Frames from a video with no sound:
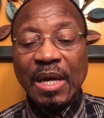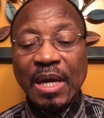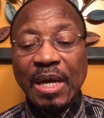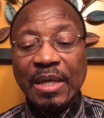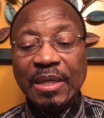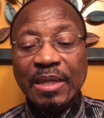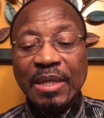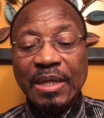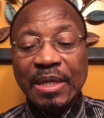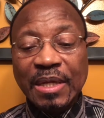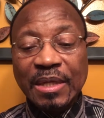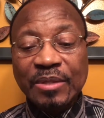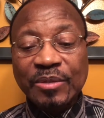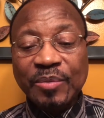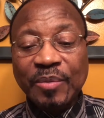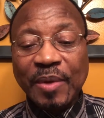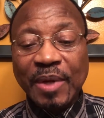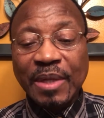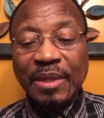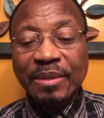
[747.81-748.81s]
The next
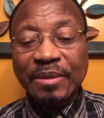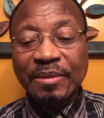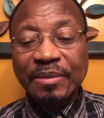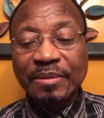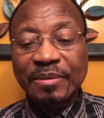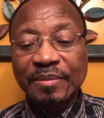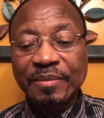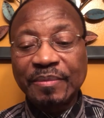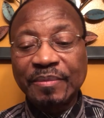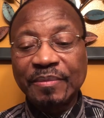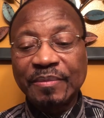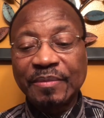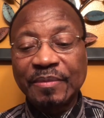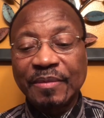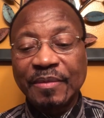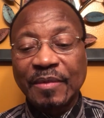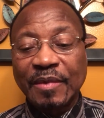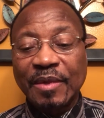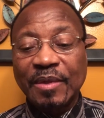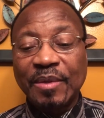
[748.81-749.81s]
one,
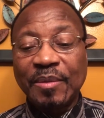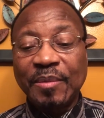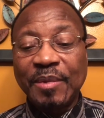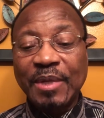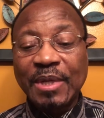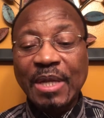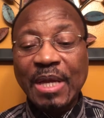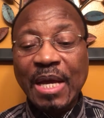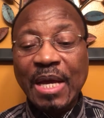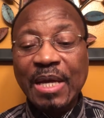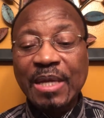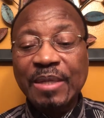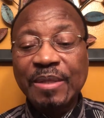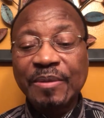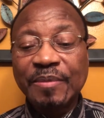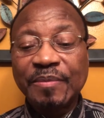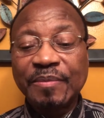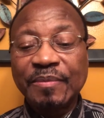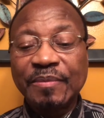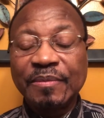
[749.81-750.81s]
number 9.
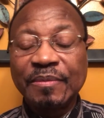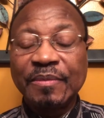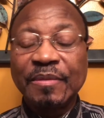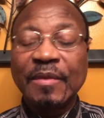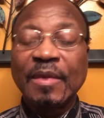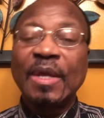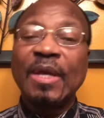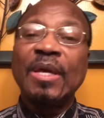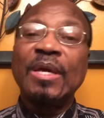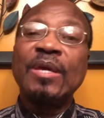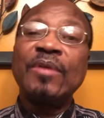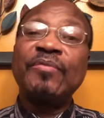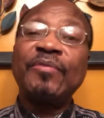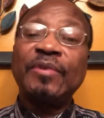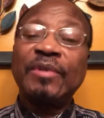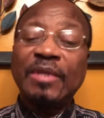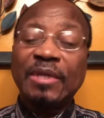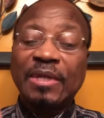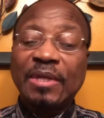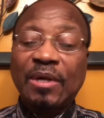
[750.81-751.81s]
If
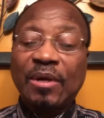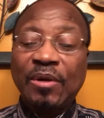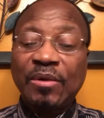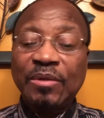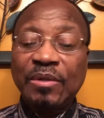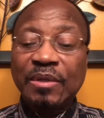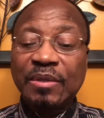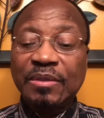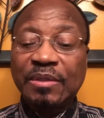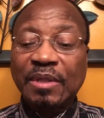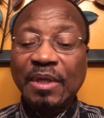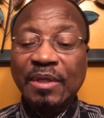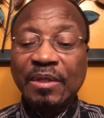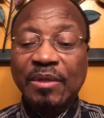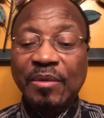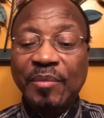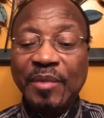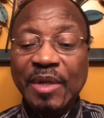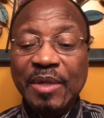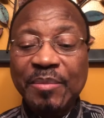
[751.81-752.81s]
you take the 10
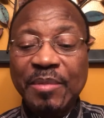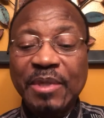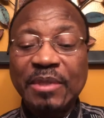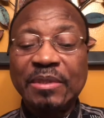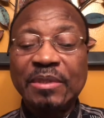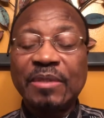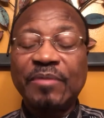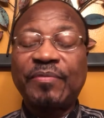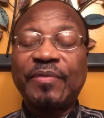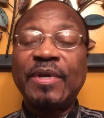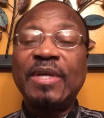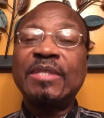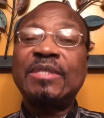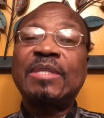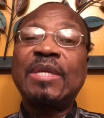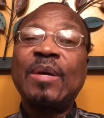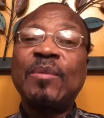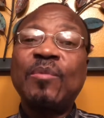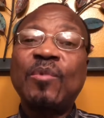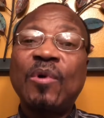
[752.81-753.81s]
commandments, the first
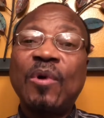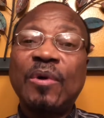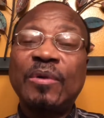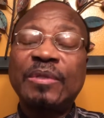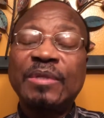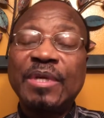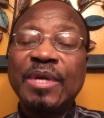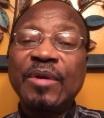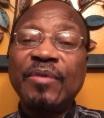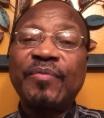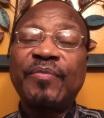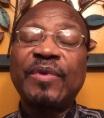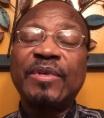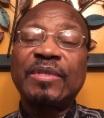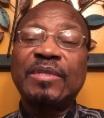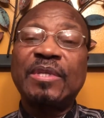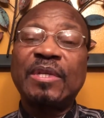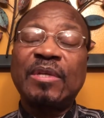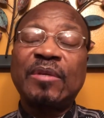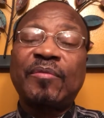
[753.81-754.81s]
time God gave a
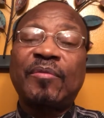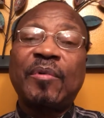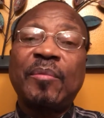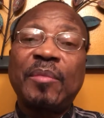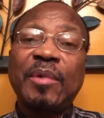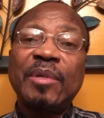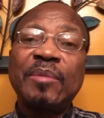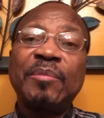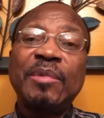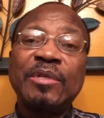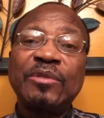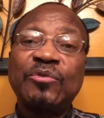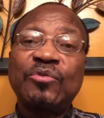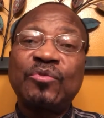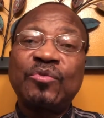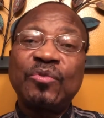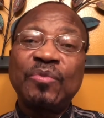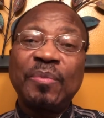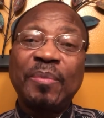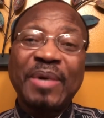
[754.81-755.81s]
set of commandments
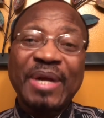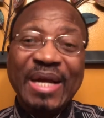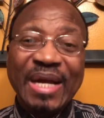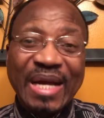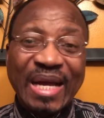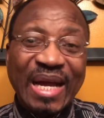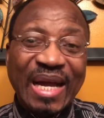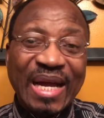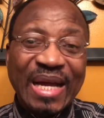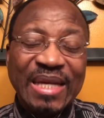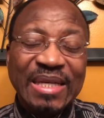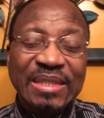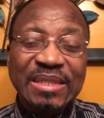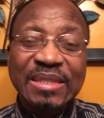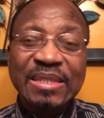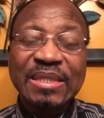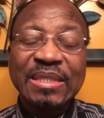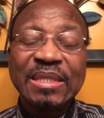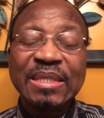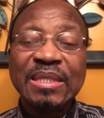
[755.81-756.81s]
to
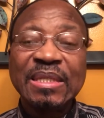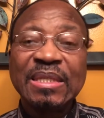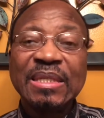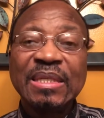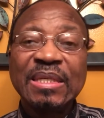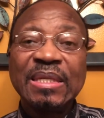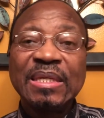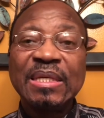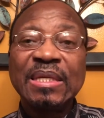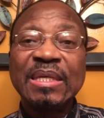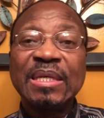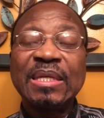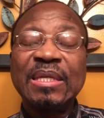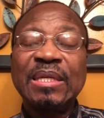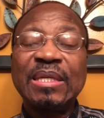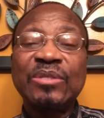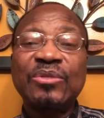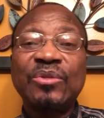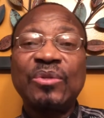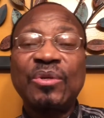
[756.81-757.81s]
mankind in
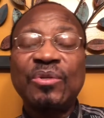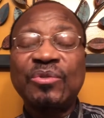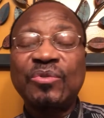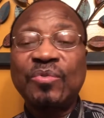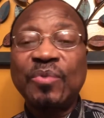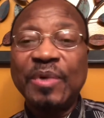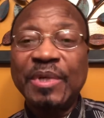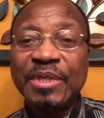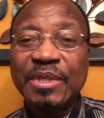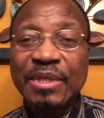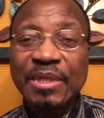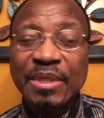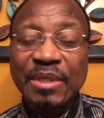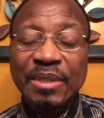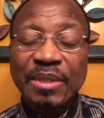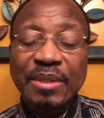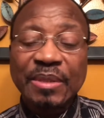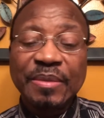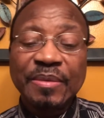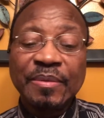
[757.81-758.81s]
Exodus 20,
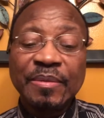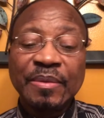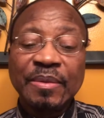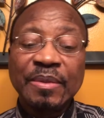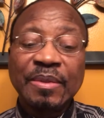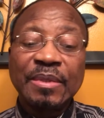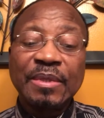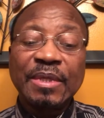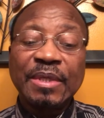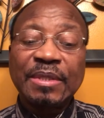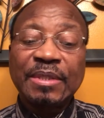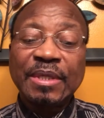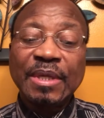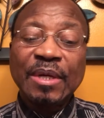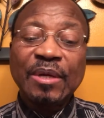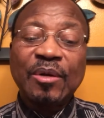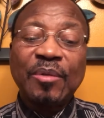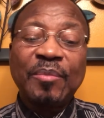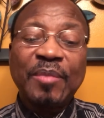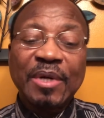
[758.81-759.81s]
the
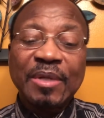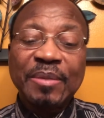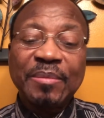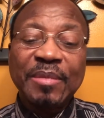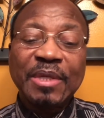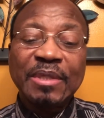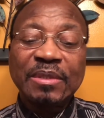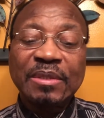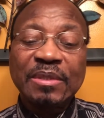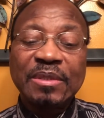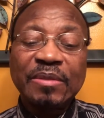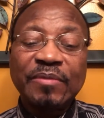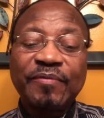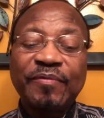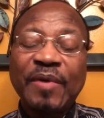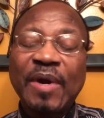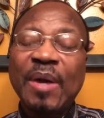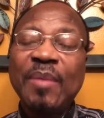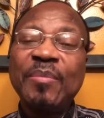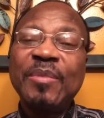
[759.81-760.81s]
10 commandments,
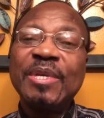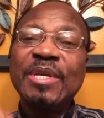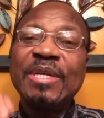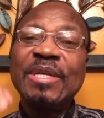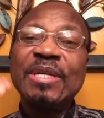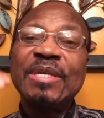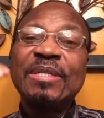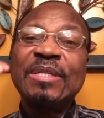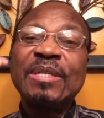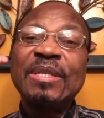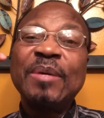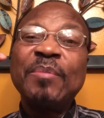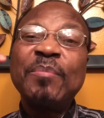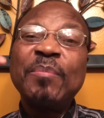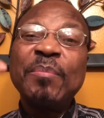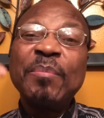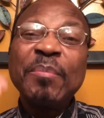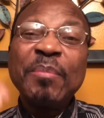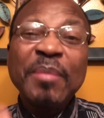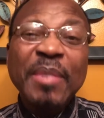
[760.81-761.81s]
family is in the
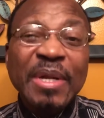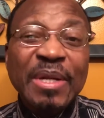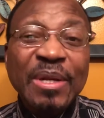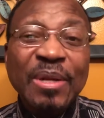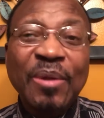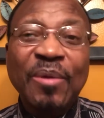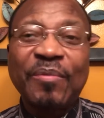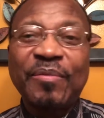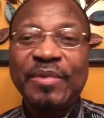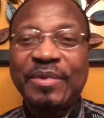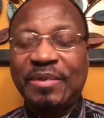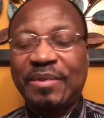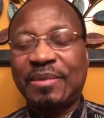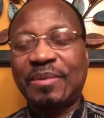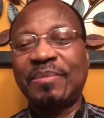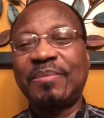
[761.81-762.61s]
middle of it.